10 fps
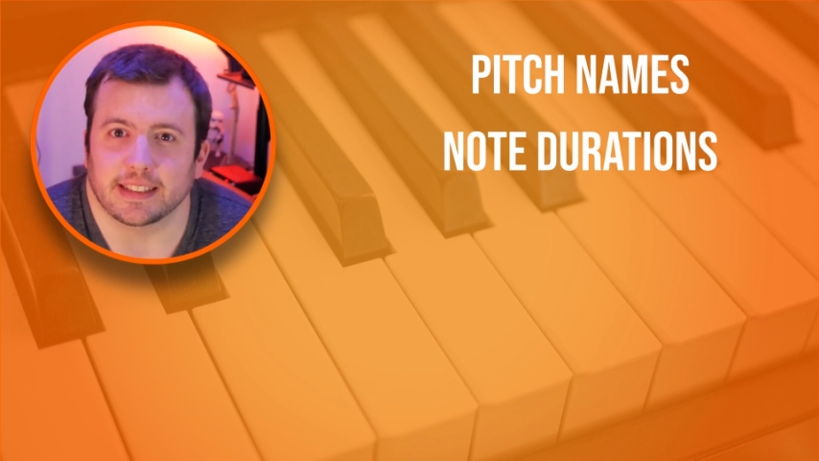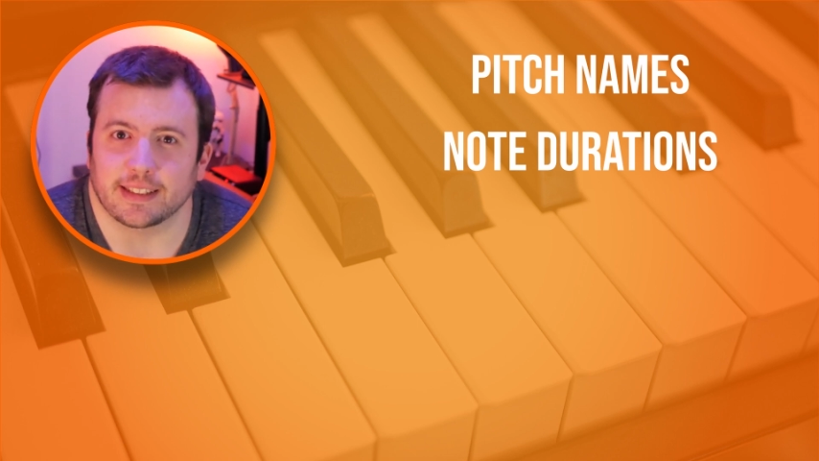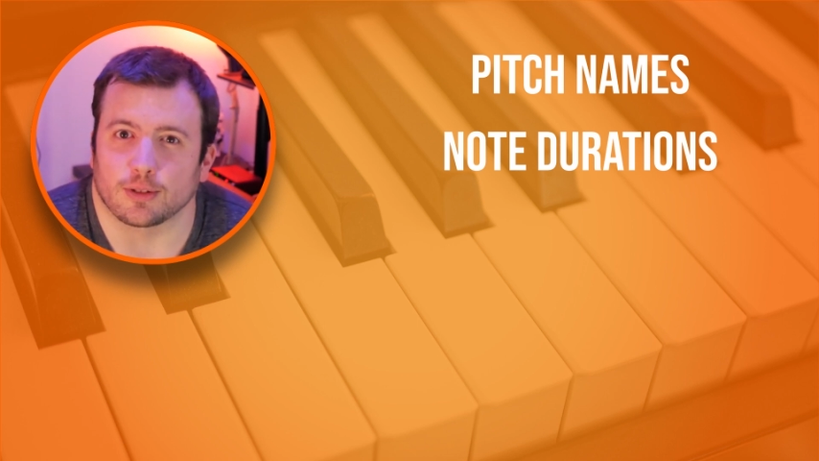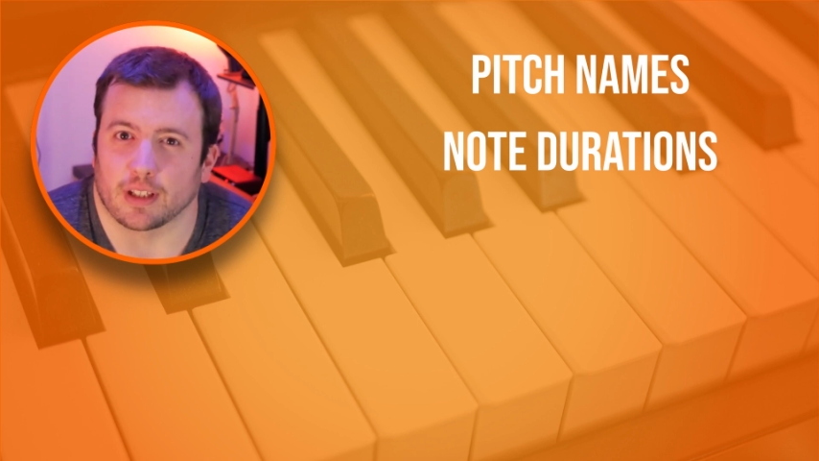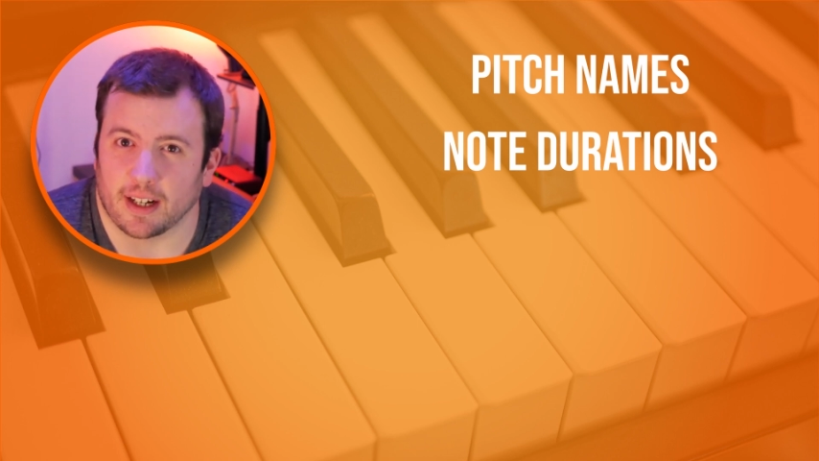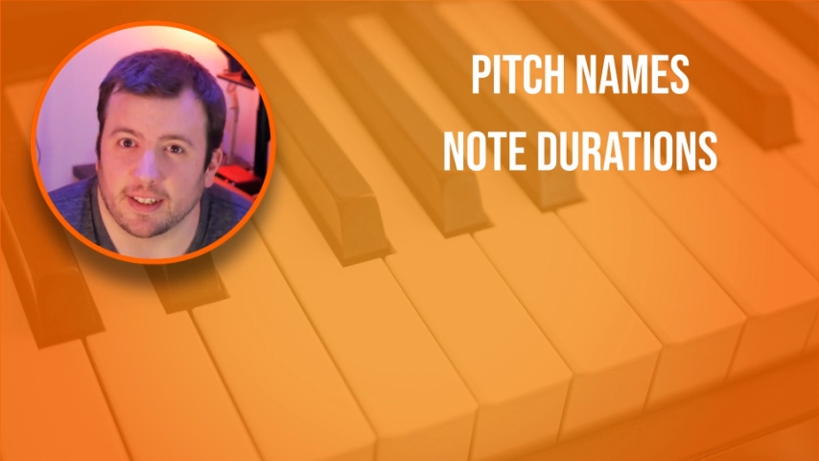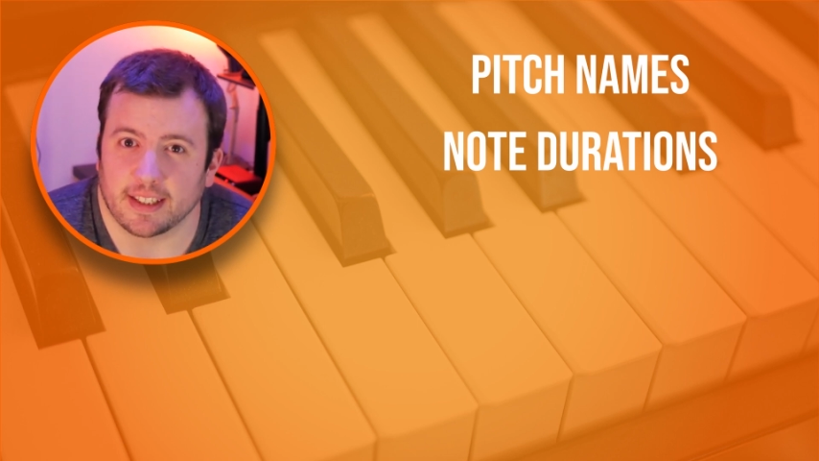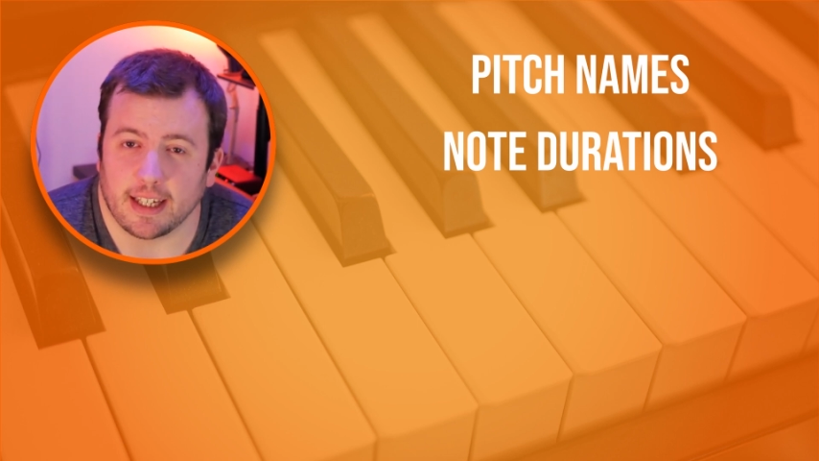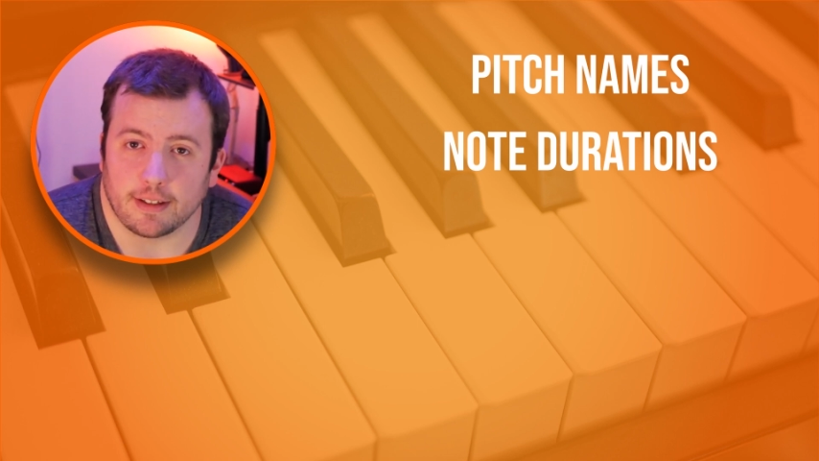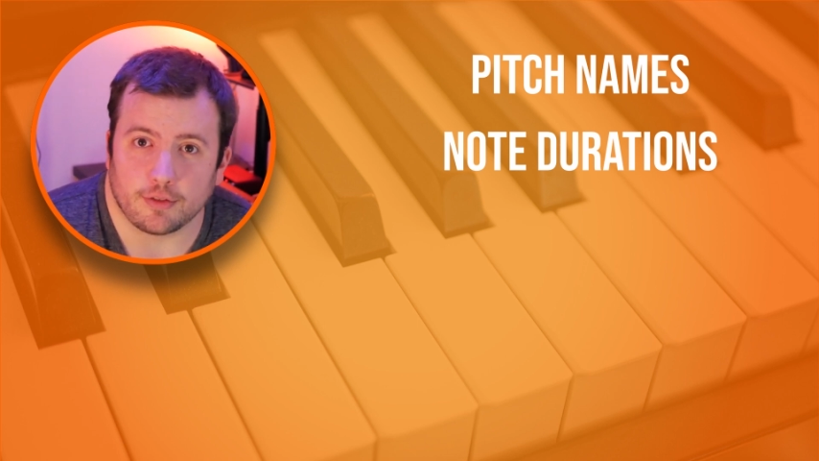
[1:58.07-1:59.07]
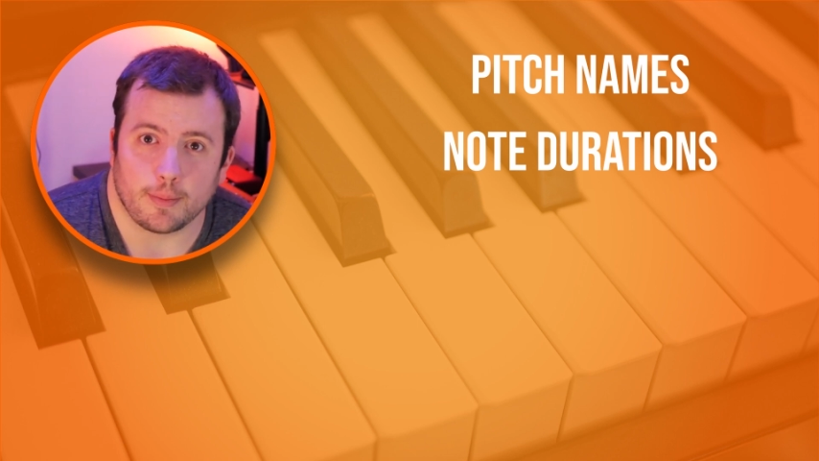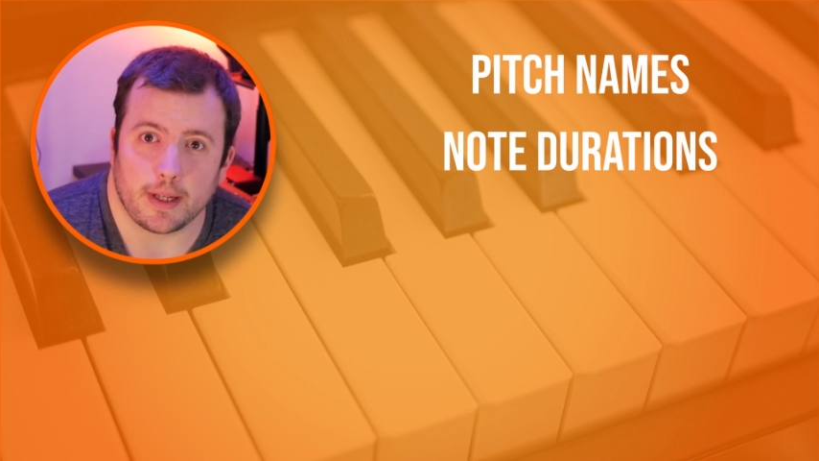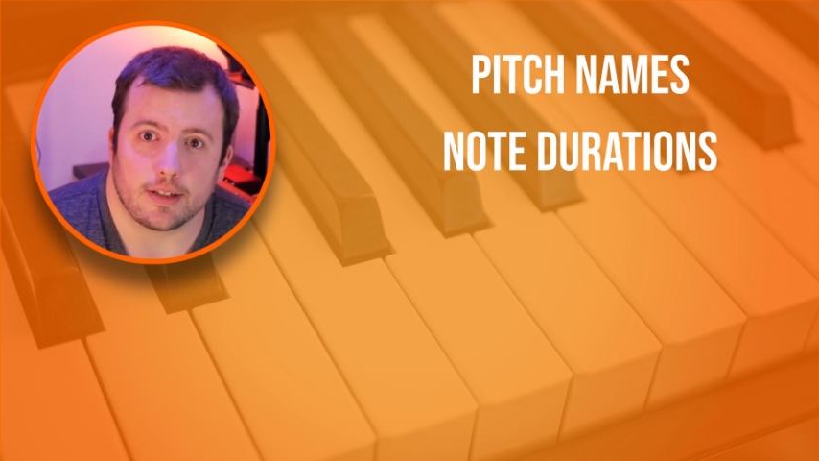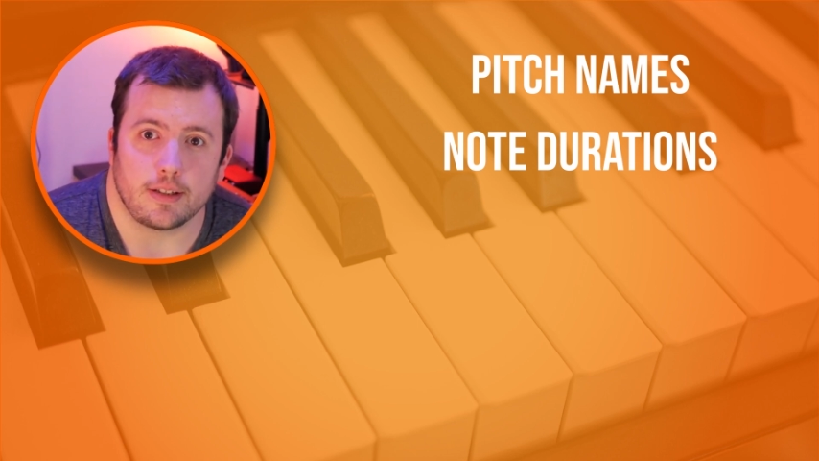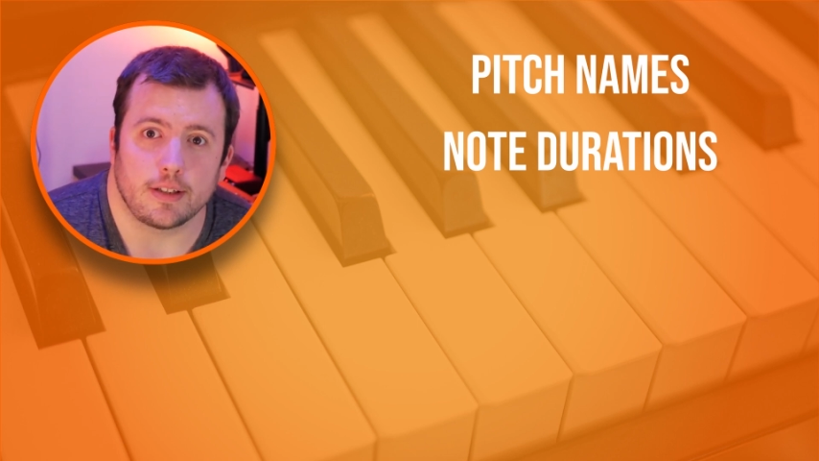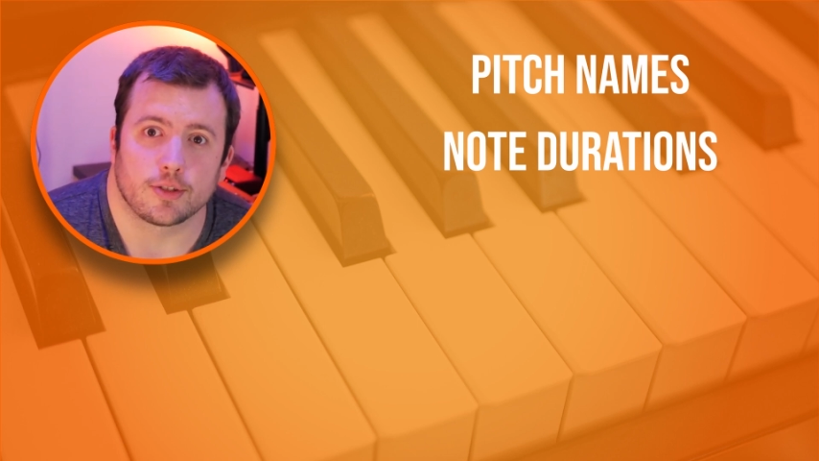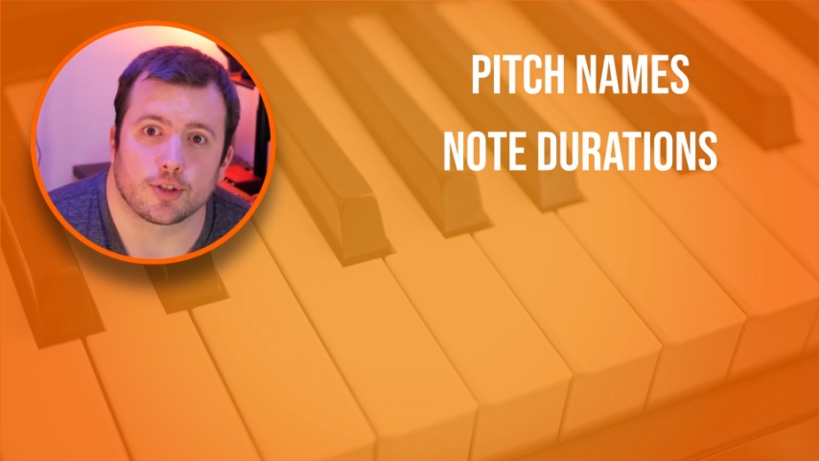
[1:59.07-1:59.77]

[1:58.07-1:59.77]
still learning that information,